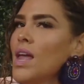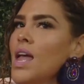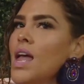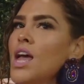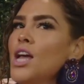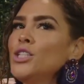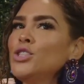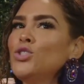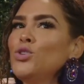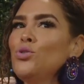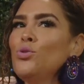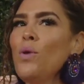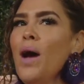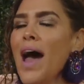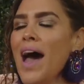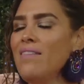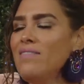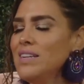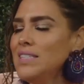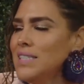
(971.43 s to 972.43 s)
Yeah. Do you
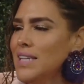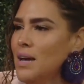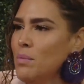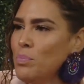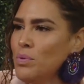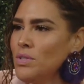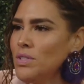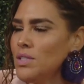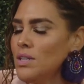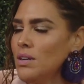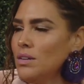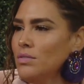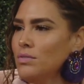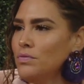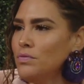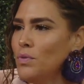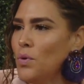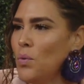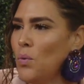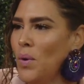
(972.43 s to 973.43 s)
have examples of
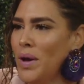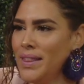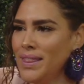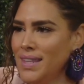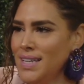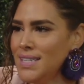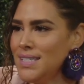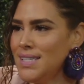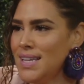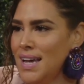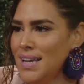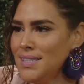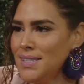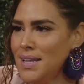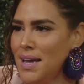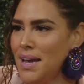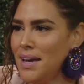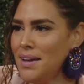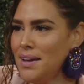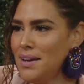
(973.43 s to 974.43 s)
when this has
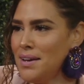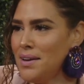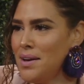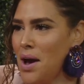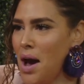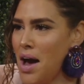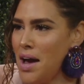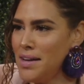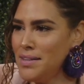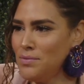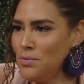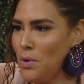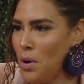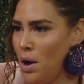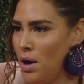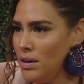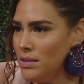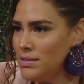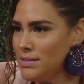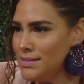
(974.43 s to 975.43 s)
like gone
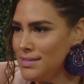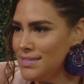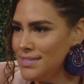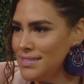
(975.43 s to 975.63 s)
wrong?